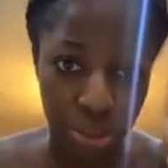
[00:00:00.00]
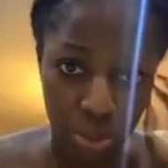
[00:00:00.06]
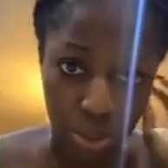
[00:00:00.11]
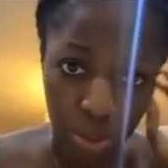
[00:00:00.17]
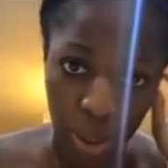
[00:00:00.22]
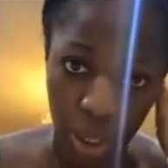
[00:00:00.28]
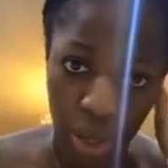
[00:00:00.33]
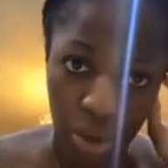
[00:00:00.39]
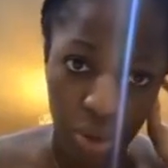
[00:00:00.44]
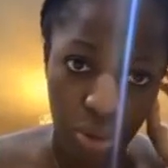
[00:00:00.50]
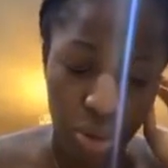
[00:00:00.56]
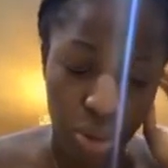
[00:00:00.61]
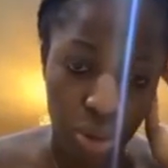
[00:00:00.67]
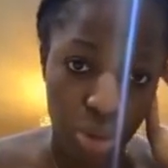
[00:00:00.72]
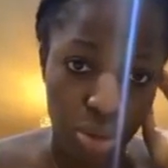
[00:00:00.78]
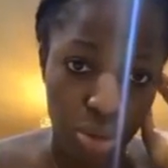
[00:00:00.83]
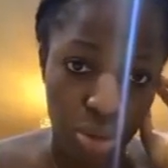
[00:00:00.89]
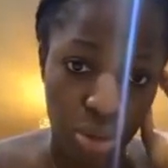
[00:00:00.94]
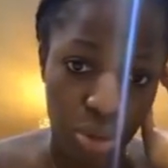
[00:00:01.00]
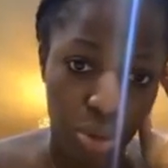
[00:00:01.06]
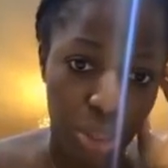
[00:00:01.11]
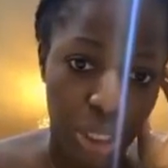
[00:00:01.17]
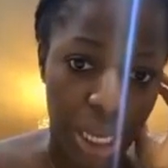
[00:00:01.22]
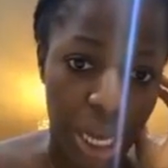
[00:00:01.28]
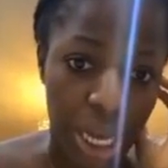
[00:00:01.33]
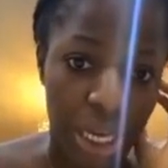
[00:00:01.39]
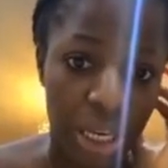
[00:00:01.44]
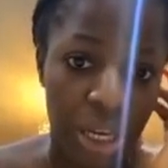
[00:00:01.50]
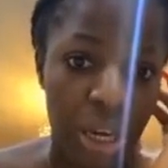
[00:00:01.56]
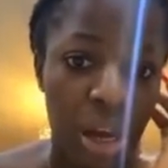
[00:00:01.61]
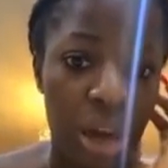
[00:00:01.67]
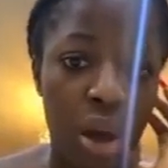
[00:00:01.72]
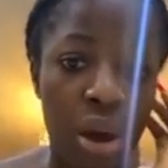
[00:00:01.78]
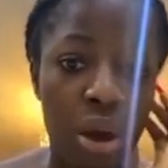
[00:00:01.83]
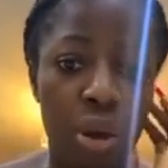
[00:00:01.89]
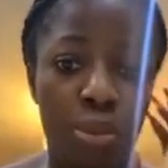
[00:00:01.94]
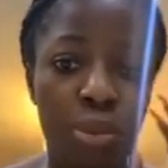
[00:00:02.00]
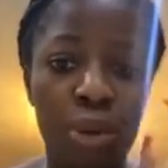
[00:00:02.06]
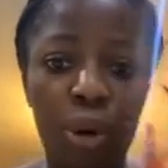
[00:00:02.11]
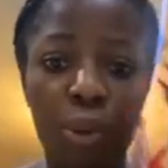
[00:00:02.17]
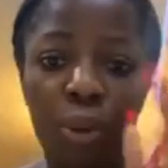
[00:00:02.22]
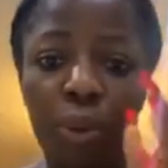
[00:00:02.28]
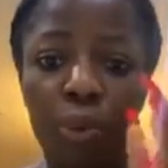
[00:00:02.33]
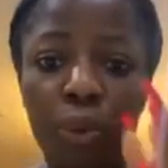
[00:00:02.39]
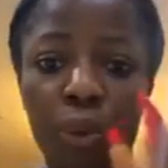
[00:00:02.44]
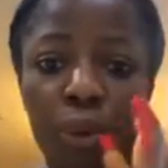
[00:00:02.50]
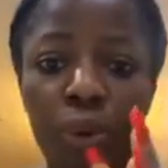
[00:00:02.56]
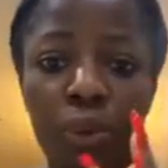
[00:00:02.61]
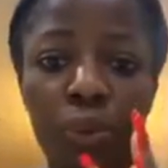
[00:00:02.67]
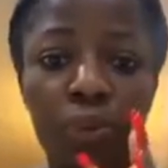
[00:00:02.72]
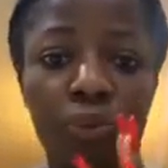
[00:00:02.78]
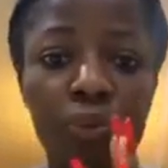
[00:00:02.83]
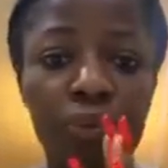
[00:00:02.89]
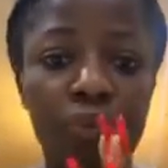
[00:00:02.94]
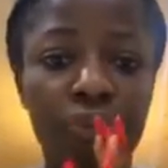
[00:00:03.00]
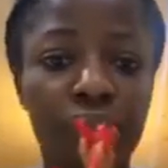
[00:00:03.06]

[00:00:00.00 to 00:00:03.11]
as well, just so that more people,